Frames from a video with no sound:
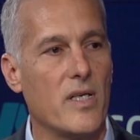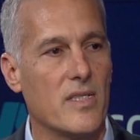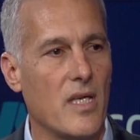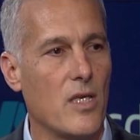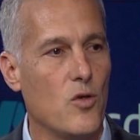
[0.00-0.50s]

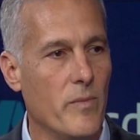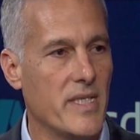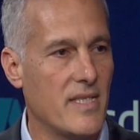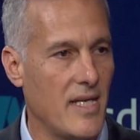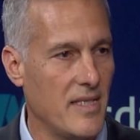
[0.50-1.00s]
as the human
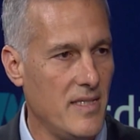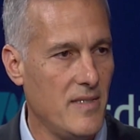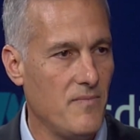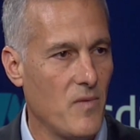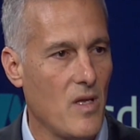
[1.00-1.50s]

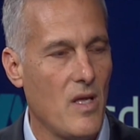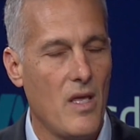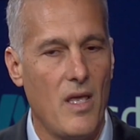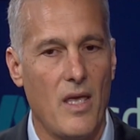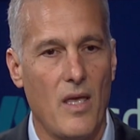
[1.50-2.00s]
studies.
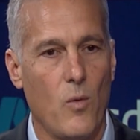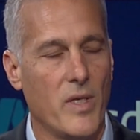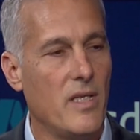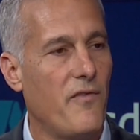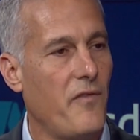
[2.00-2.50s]
We
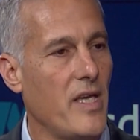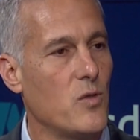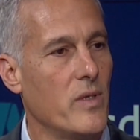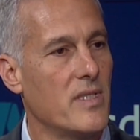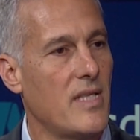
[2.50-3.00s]
did a
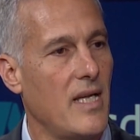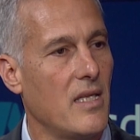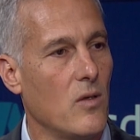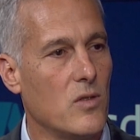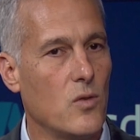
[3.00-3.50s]
phase 1
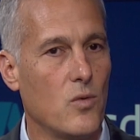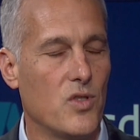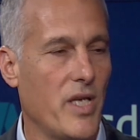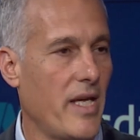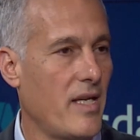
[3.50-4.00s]
study also to
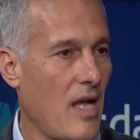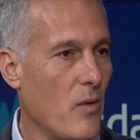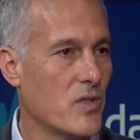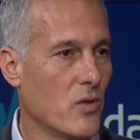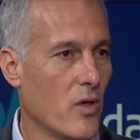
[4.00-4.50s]
check how
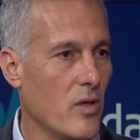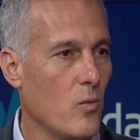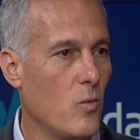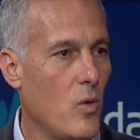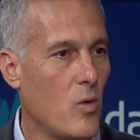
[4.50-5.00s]
it's going
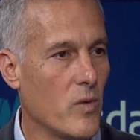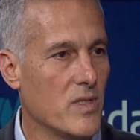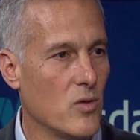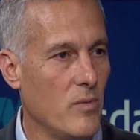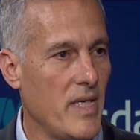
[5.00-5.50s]
to work
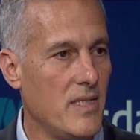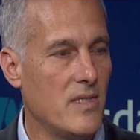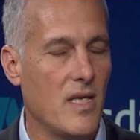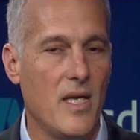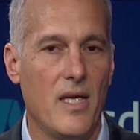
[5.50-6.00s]
with
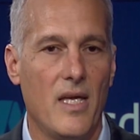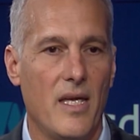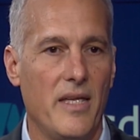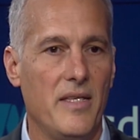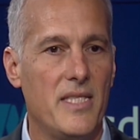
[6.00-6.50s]
humans.
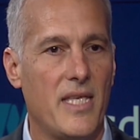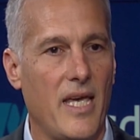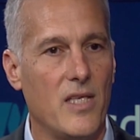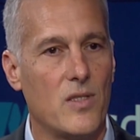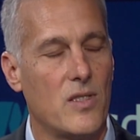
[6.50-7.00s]
In this
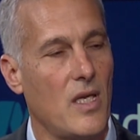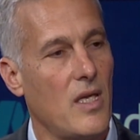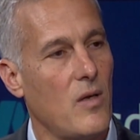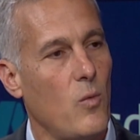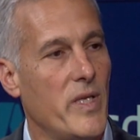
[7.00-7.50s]
case,
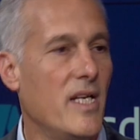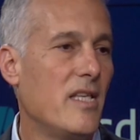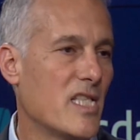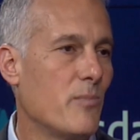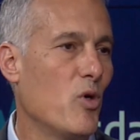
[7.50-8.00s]
we didn't
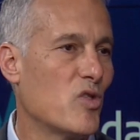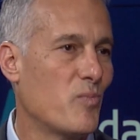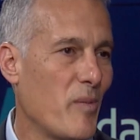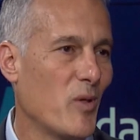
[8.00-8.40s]
expose people